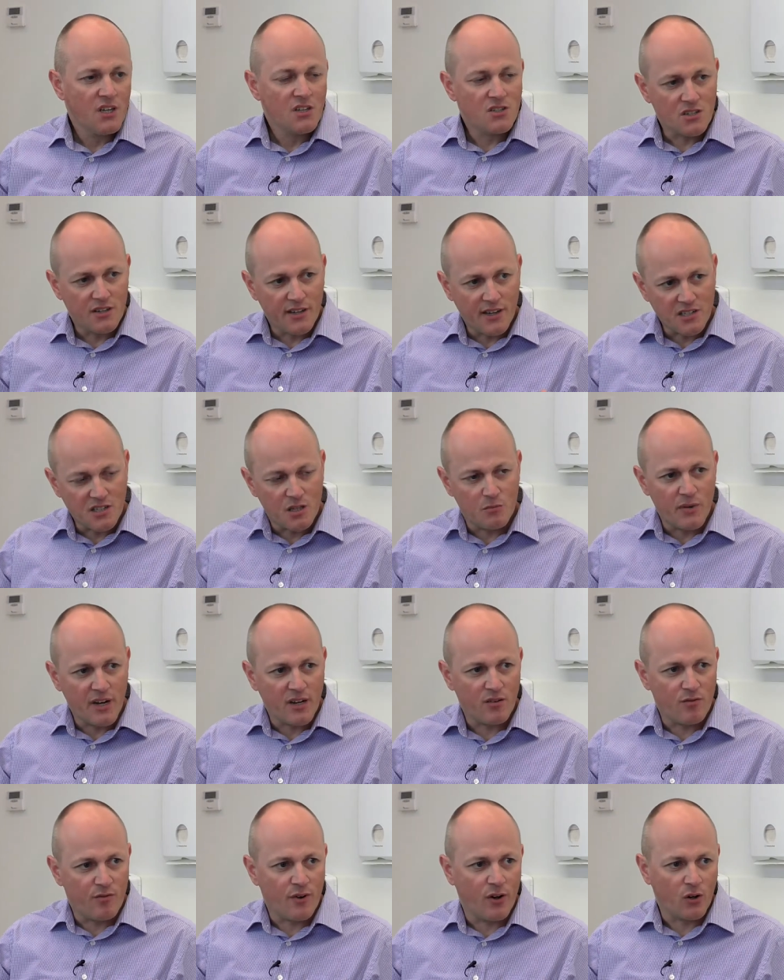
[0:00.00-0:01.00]
So that's the
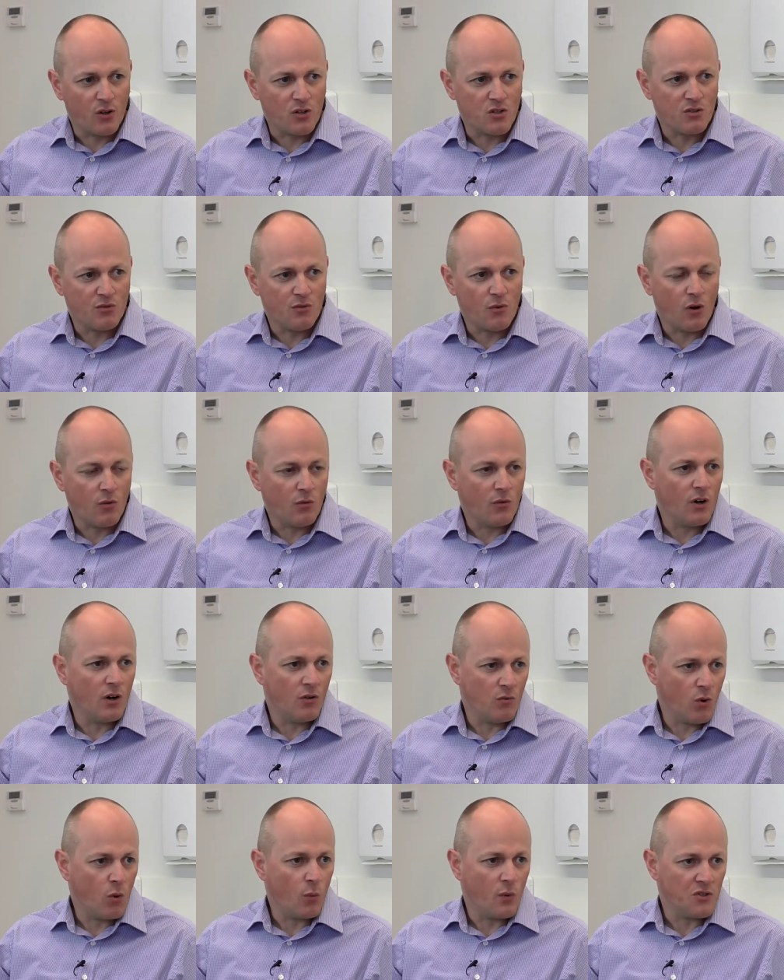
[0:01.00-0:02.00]
main focus of what,
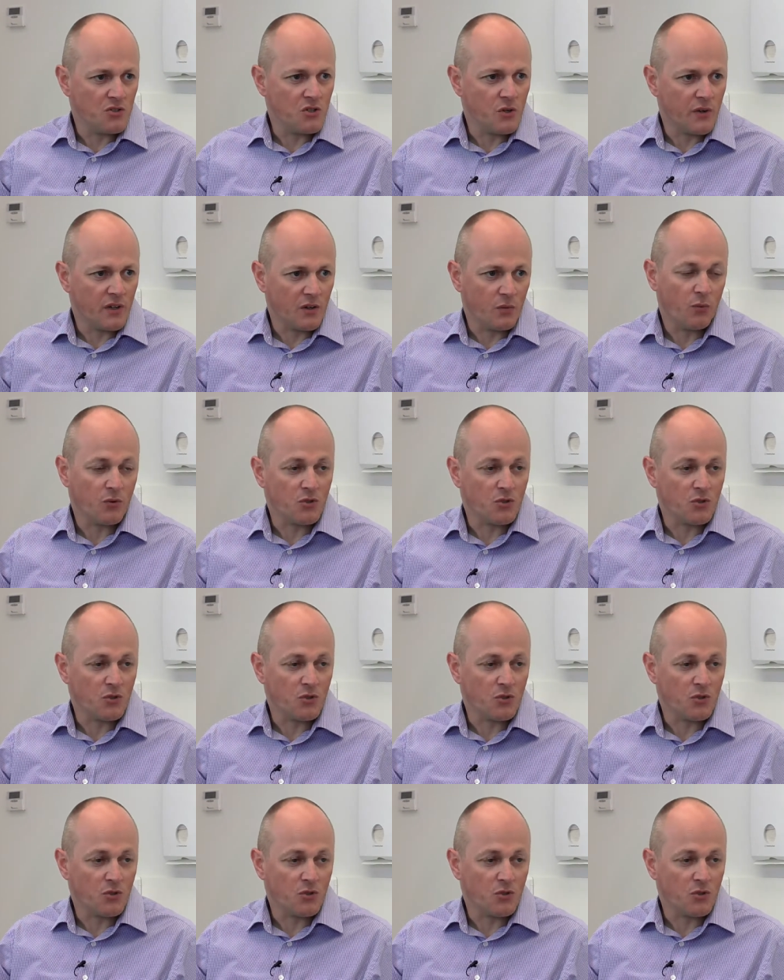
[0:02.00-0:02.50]
of what we're doing.